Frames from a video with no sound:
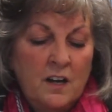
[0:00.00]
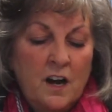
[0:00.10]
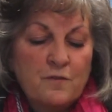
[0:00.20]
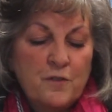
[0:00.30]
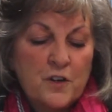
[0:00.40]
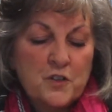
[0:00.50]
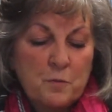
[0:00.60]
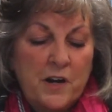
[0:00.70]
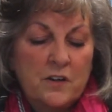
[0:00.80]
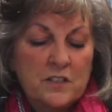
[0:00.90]
Our foster
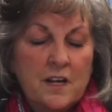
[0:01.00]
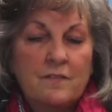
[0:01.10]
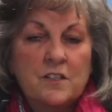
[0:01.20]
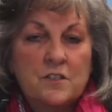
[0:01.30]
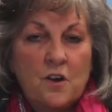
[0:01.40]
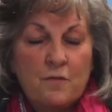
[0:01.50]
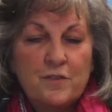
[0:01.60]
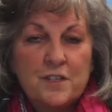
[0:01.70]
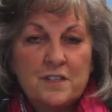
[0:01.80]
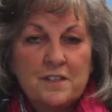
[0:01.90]
parents have the
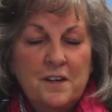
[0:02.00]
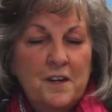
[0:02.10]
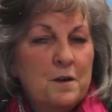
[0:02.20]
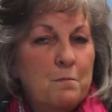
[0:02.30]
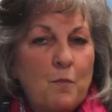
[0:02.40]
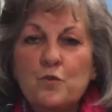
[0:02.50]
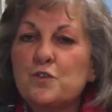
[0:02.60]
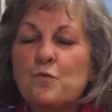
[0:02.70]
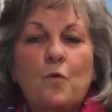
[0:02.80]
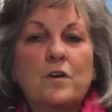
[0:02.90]
toughest,
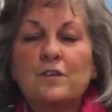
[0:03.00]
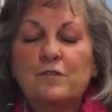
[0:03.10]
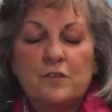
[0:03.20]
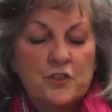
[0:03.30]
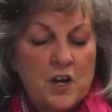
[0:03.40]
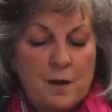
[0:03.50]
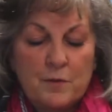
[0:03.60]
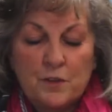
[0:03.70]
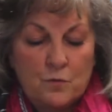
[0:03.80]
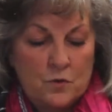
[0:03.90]
most wonderful job
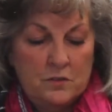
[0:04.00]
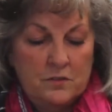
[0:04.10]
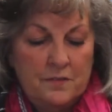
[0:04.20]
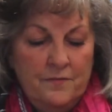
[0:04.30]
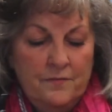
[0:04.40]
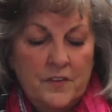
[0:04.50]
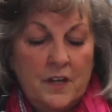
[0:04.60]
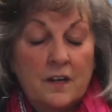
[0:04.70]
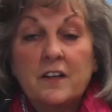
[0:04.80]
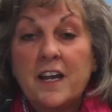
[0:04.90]
in the world,
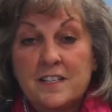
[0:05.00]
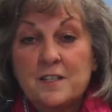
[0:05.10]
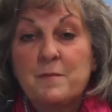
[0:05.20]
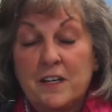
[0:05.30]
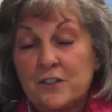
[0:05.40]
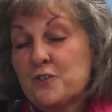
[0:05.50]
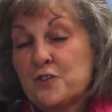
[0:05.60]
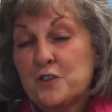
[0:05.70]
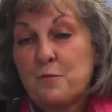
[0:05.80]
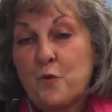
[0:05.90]
and our case
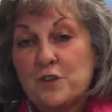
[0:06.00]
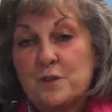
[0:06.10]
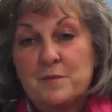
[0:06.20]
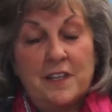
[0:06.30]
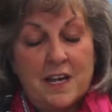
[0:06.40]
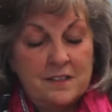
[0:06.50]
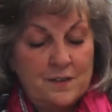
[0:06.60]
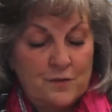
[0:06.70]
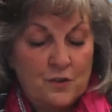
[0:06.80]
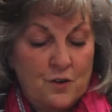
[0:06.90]
managers support them in that
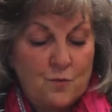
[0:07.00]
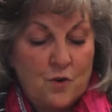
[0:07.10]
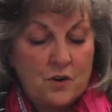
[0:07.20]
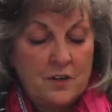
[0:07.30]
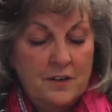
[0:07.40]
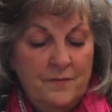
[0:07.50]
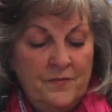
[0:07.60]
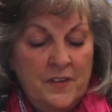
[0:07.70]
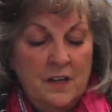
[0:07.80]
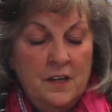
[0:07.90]
difficult work.
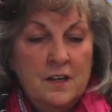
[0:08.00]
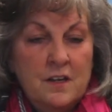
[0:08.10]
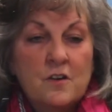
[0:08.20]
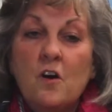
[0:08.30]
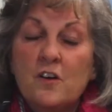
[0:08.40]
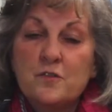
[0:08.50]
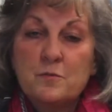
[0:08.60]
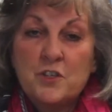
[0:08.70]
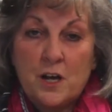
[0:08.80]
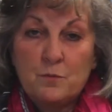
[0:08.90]
Calls
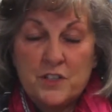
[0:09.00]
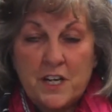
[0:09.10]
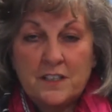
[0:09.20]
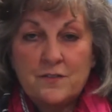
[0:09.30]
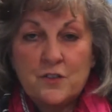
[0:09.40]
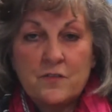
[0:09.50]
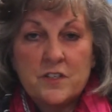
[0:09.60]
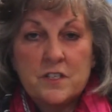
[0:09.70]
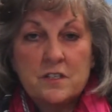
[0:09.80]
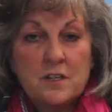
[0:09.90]
from Child Protective
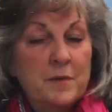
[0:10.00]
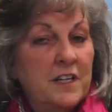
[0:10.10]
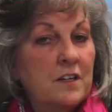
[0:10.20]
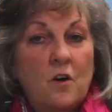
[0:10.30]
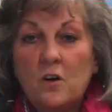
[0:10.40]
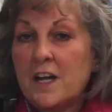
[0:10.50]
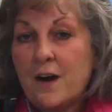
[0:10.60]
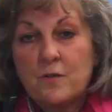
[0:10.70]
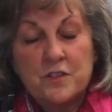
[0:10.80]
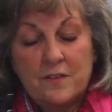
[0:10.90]
Services come in at all
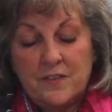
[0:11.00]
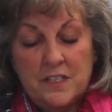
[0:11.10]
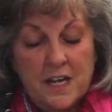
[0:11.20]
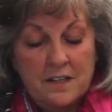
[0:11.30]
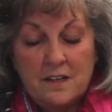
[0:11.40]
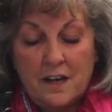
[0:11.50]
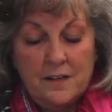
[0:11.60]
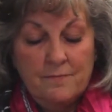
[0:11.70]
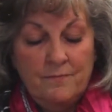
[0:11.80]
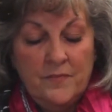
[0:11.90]
hours of the day and night,